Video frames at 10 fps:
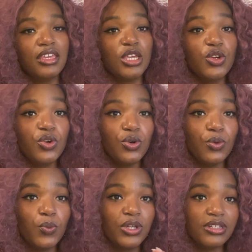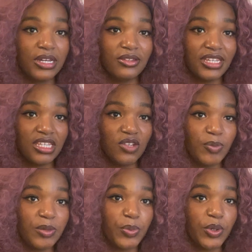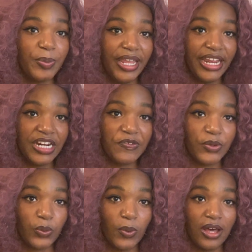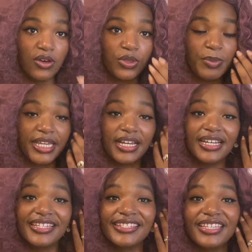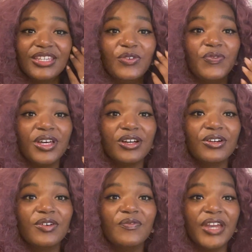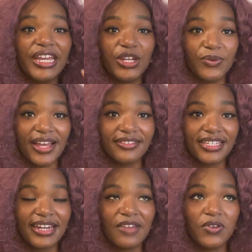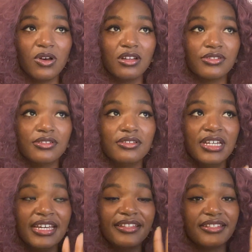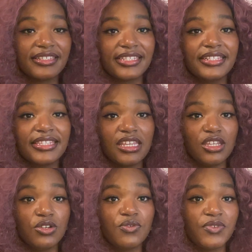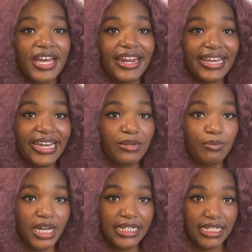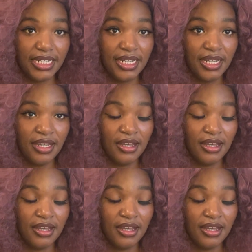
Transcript: you will know that you've been prepared for wealth because you feel very grounded. I feel also there's a sense that you've not had money